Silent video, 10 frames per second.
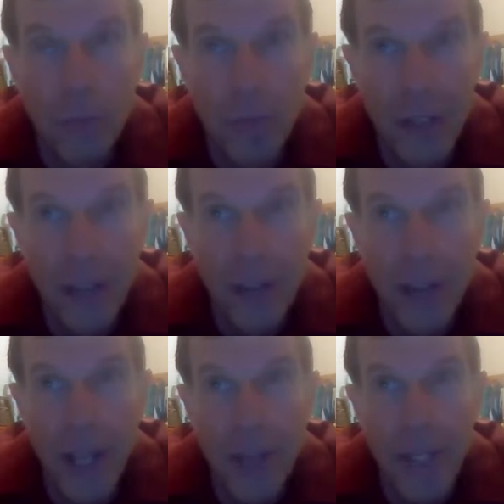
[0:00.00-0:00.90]
months
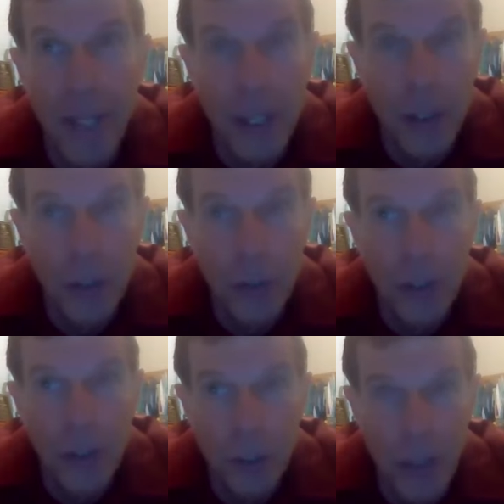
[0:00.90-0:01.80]
and be
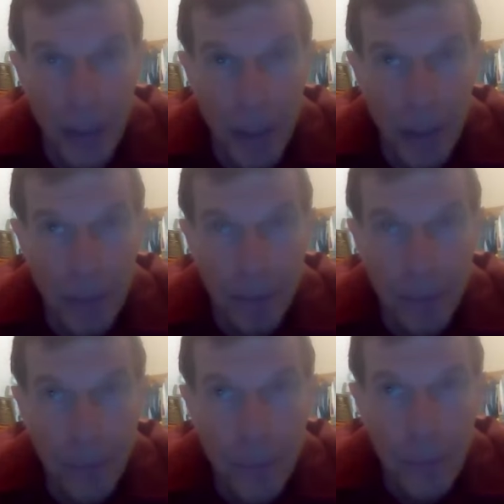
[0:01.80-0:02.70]
100% disabling
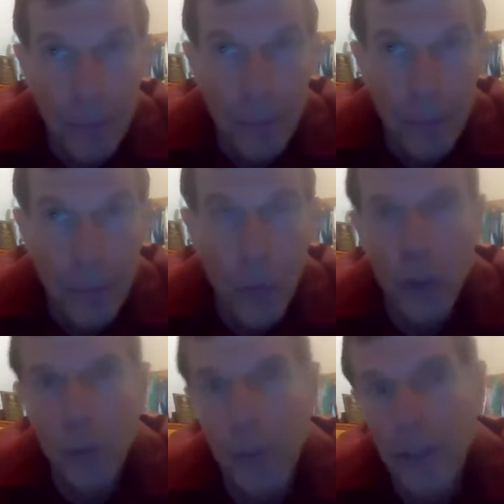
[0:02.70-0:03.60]
or
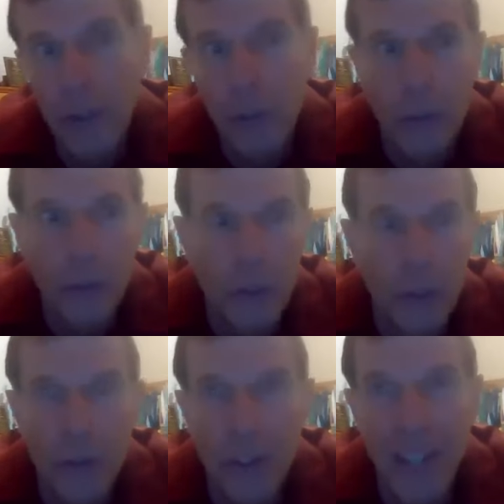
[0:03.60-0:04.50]
expected to
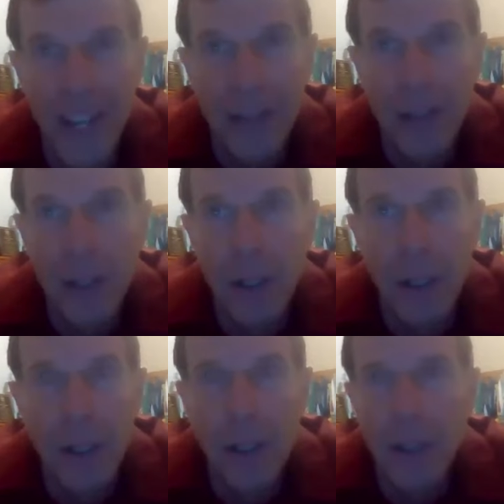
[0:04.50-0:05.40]
result in death,
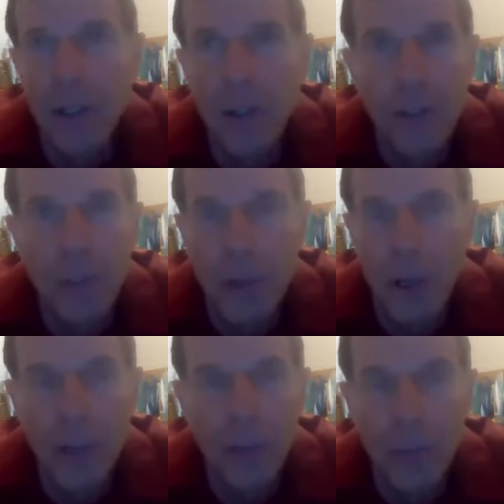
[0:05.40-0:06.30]
this is a
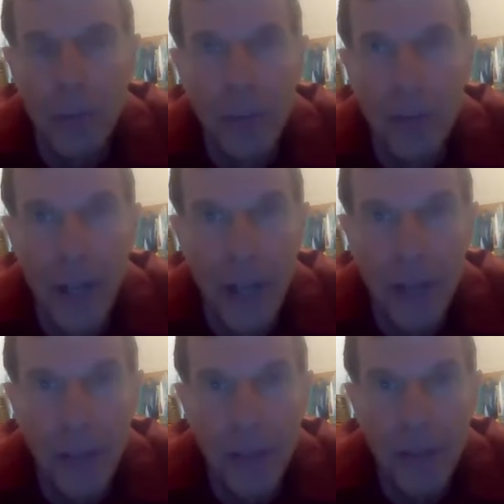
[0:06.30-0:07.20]
program that's not
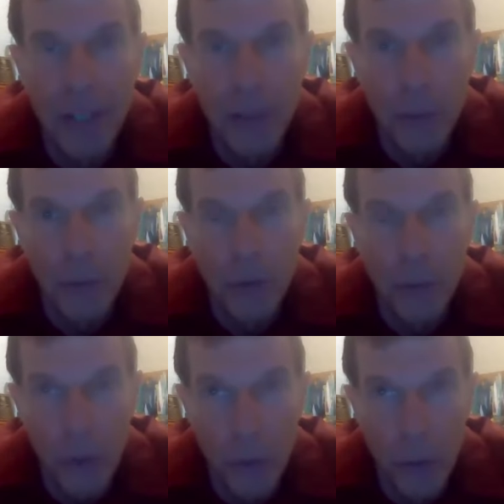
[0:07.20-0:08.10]
going to be available
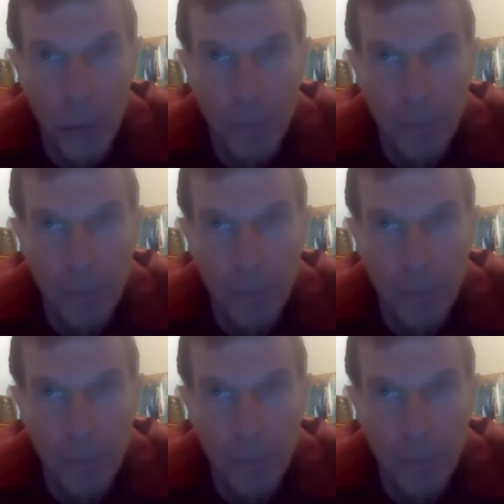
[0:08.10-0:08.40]
to you.